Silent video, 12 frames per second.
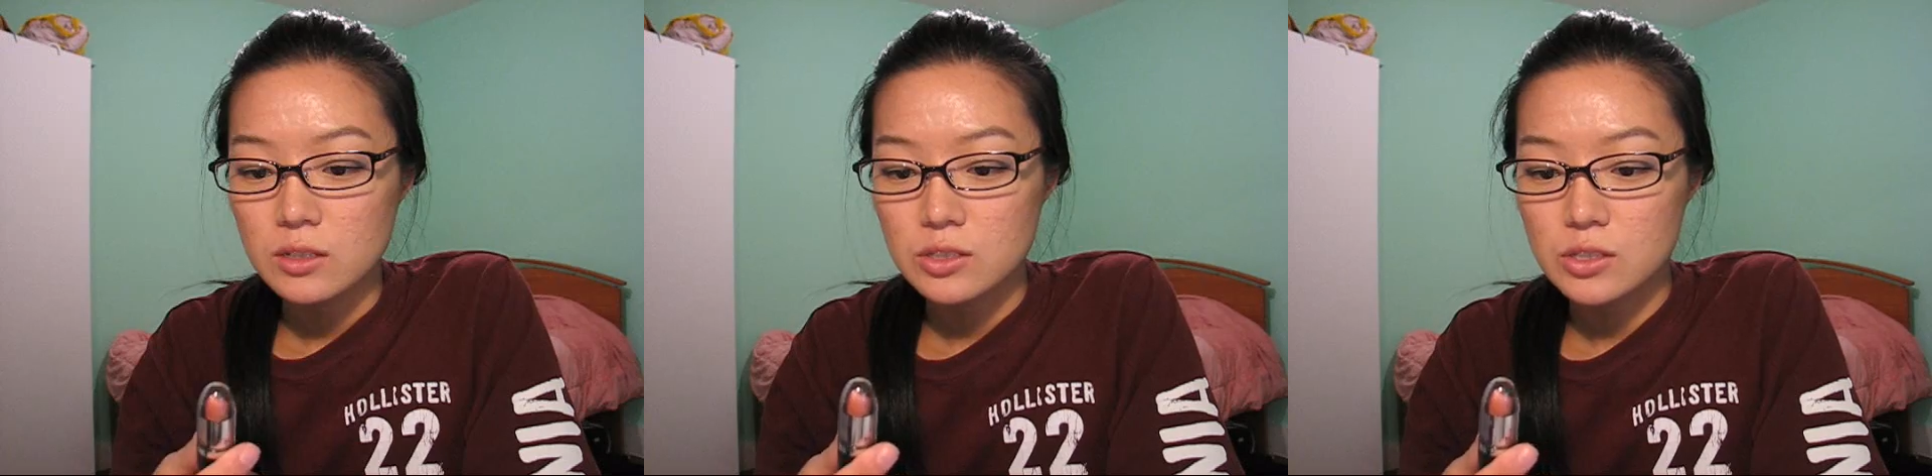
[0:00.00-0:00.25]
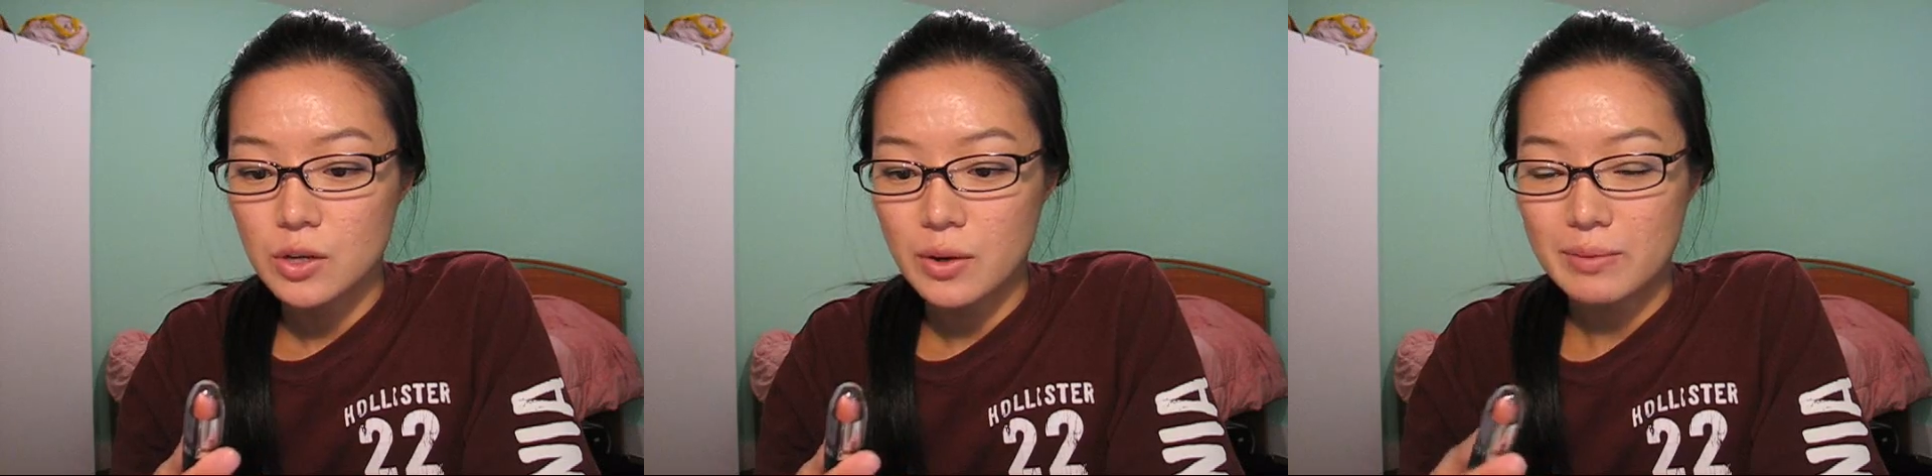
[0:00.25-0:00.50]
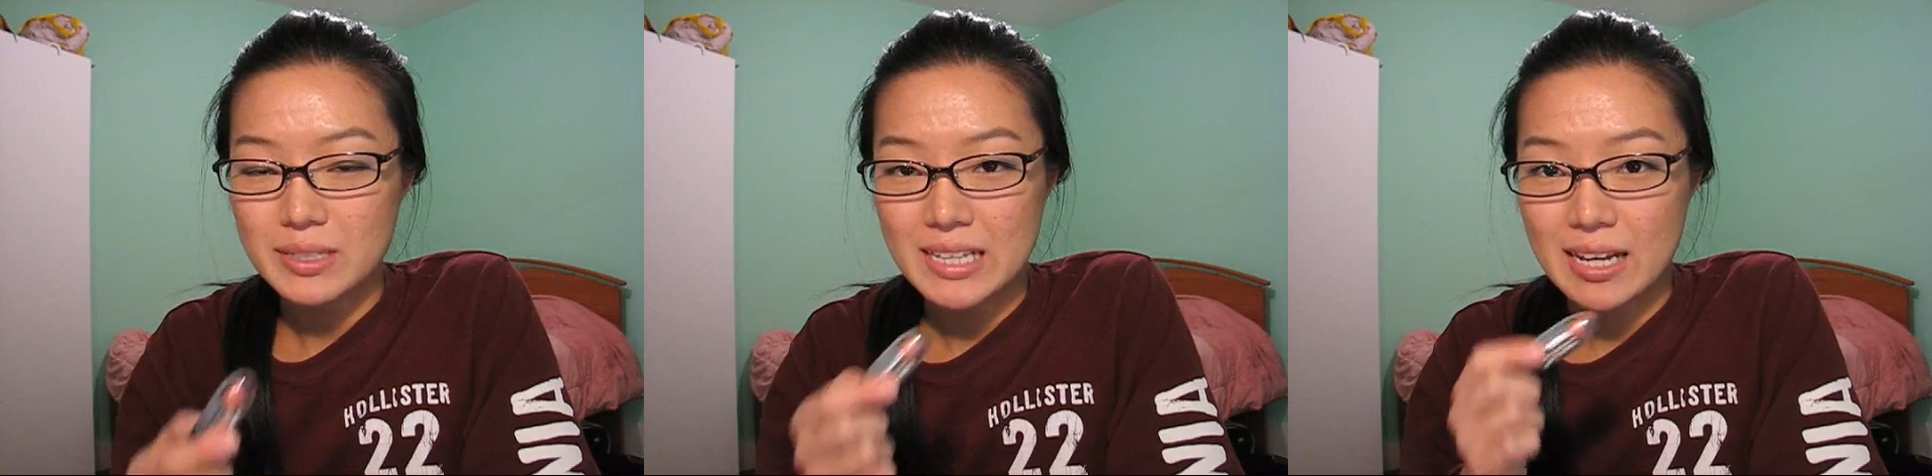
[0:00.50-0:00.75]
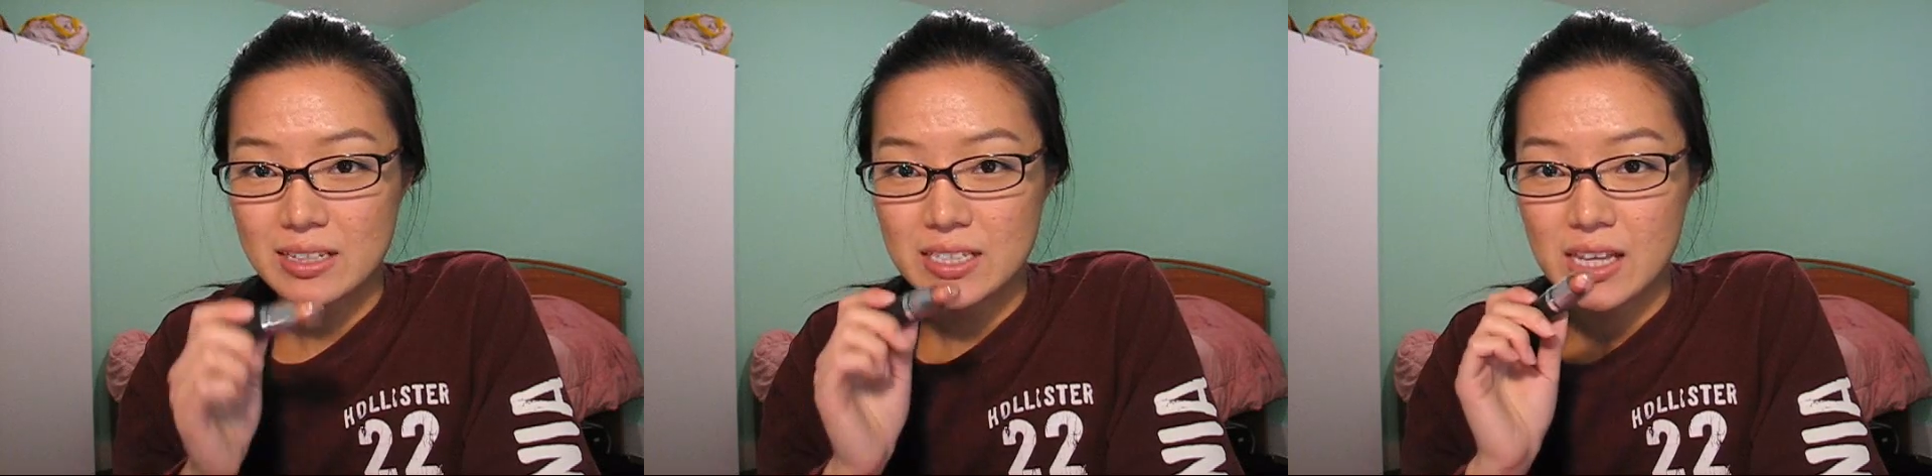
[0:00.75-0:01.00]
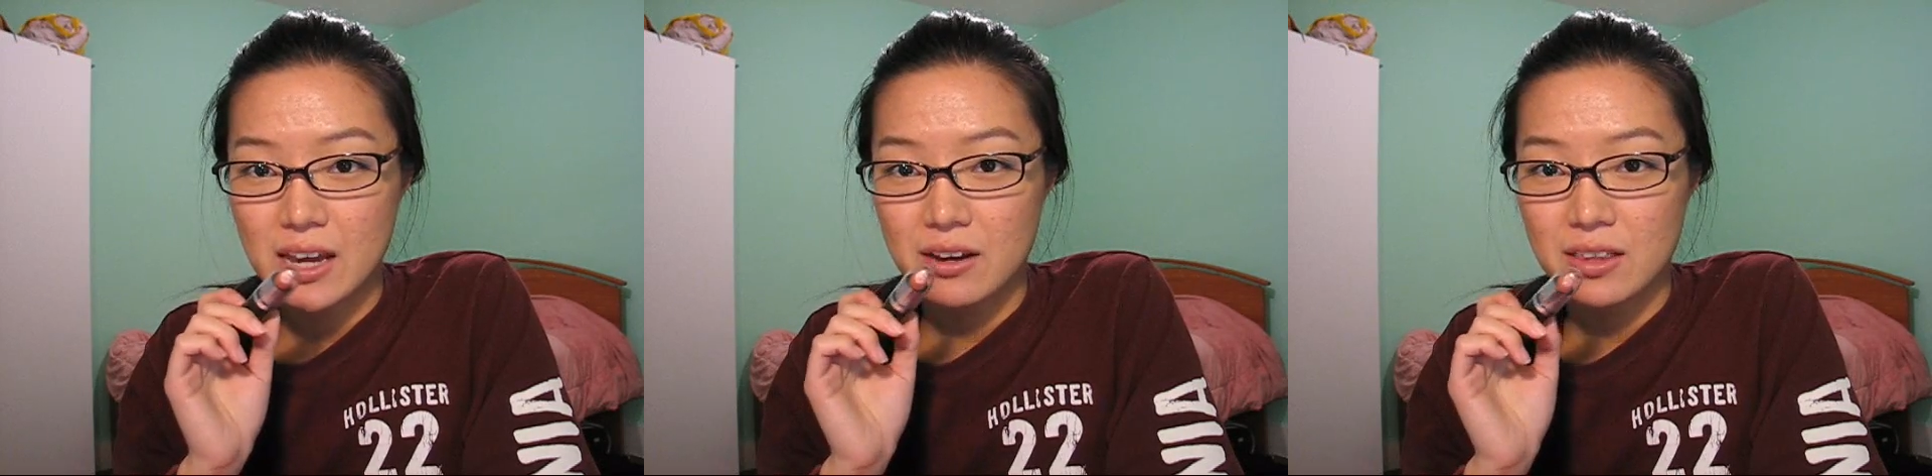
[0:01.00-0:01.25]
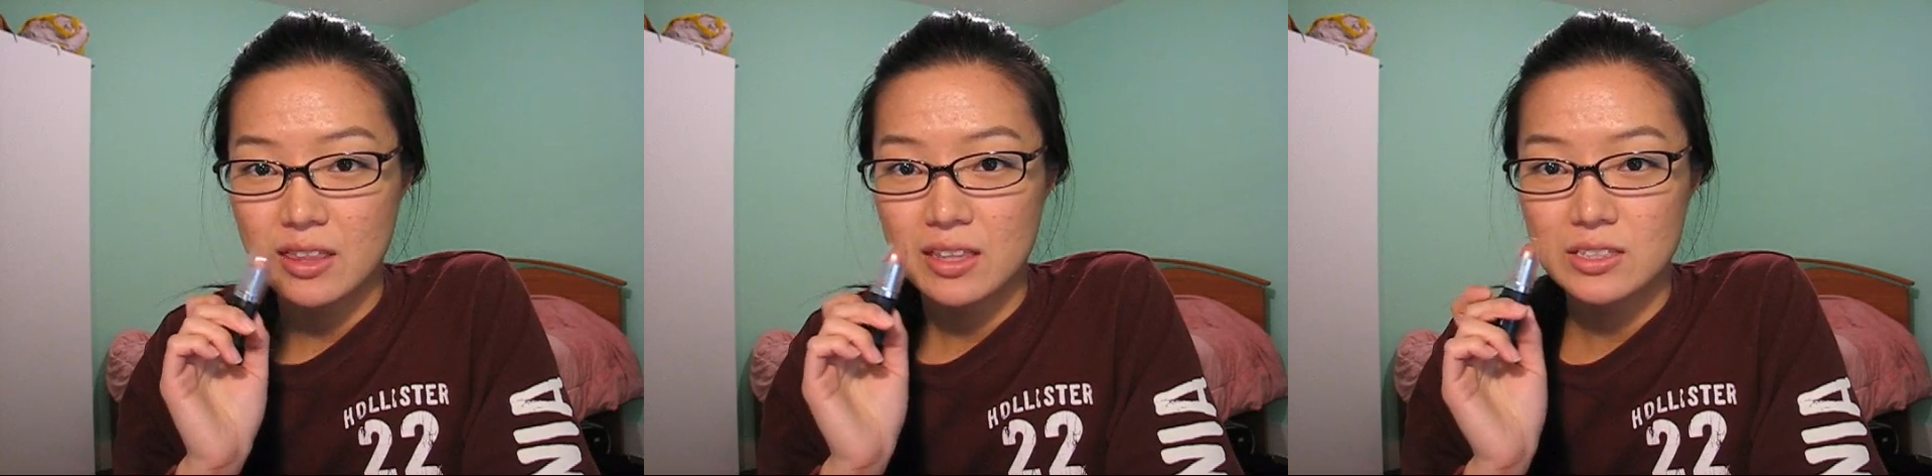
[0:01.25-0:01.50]
So I was kind of
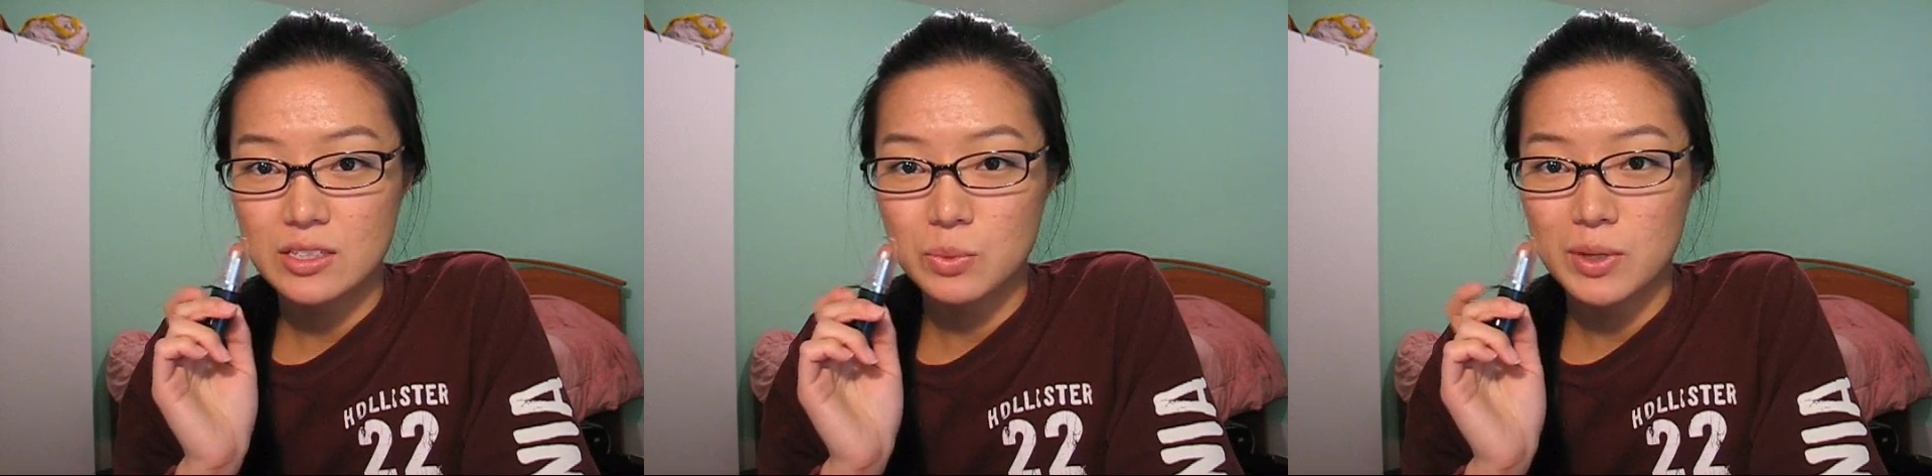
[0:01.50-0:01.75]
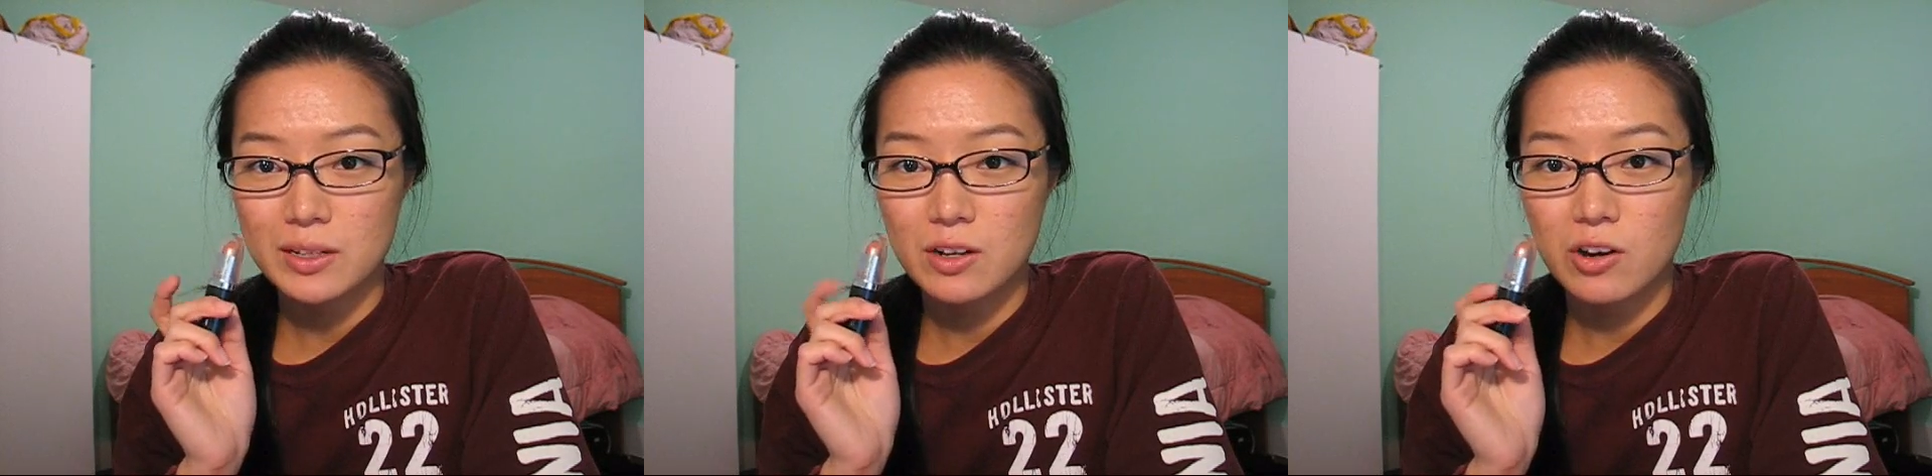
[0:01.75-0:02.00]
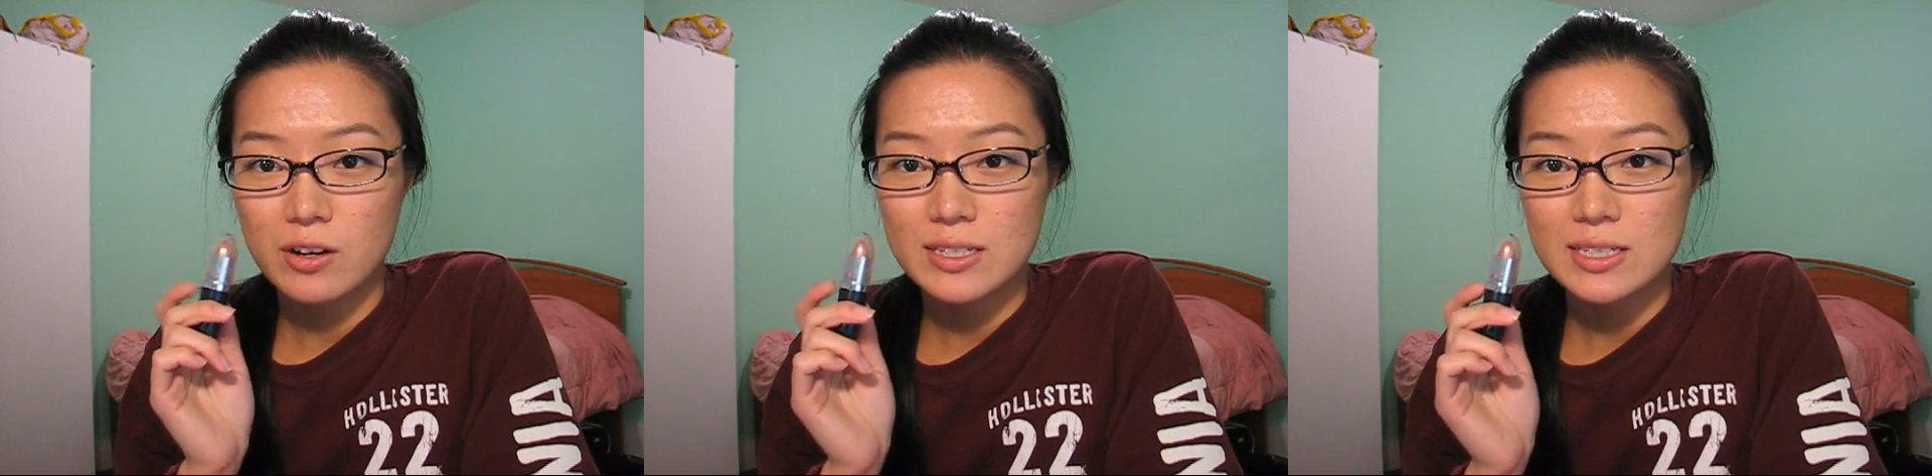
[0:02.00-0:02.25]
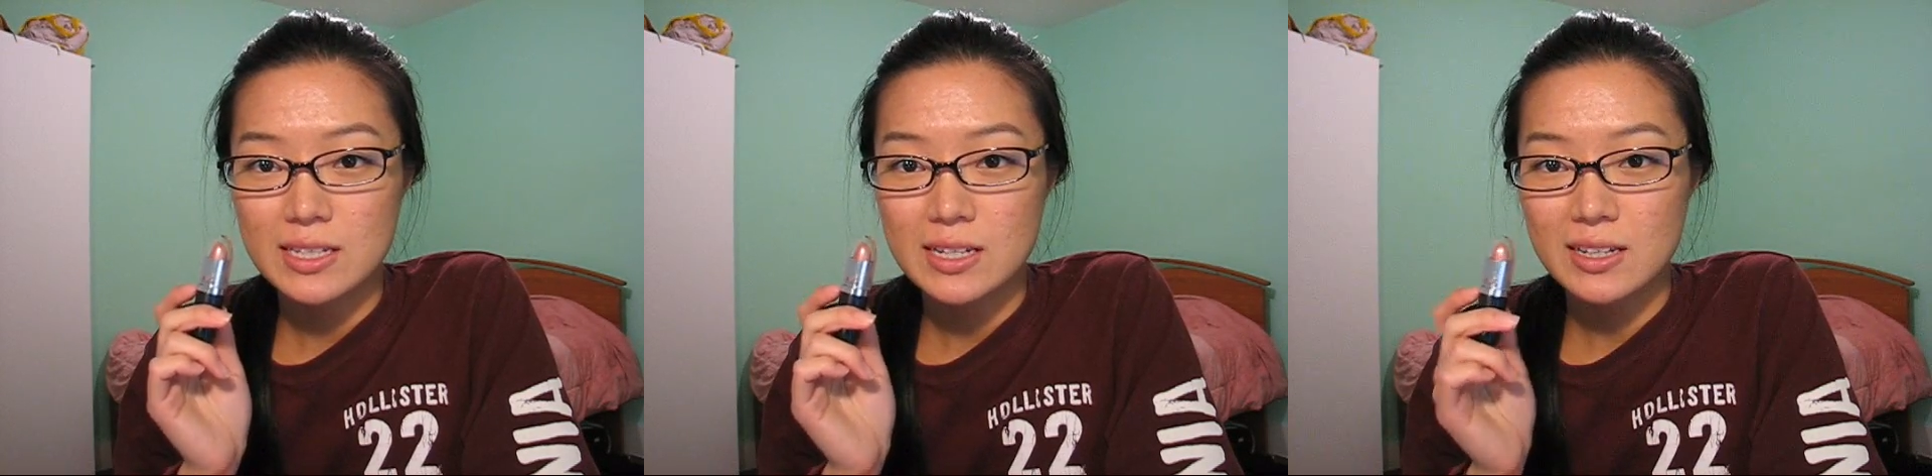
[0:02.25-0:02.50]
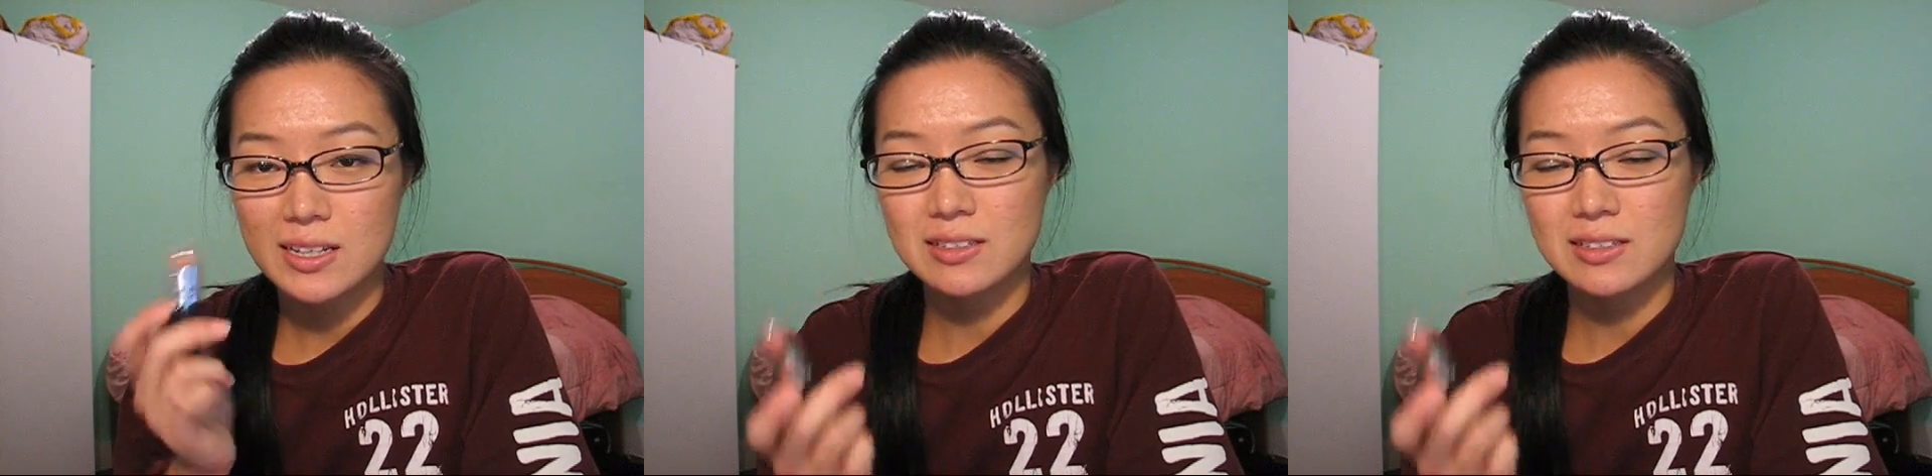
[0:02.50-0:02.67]
scared that this is what caused it,